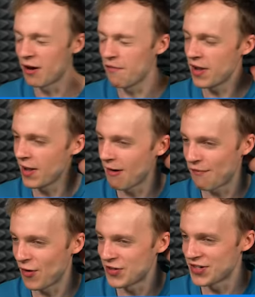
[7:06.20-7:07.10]
I got video
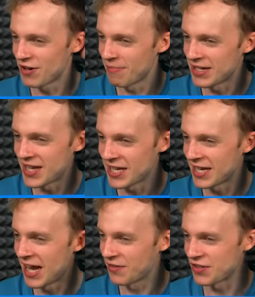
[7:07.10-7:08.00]
footage of me
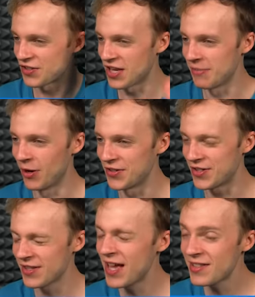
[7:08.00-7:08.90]
taking out the sea
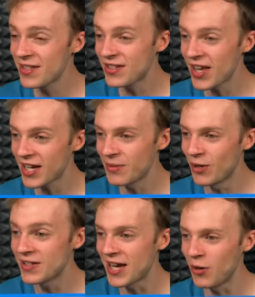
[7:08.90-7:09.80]
monster. That's the second
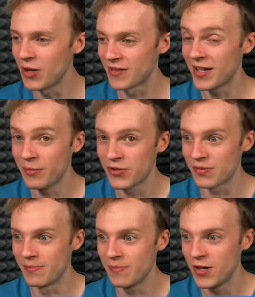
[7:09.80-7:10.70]
one dealt with, and it
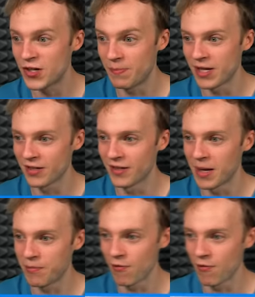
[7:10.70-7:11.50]
was much bigger than that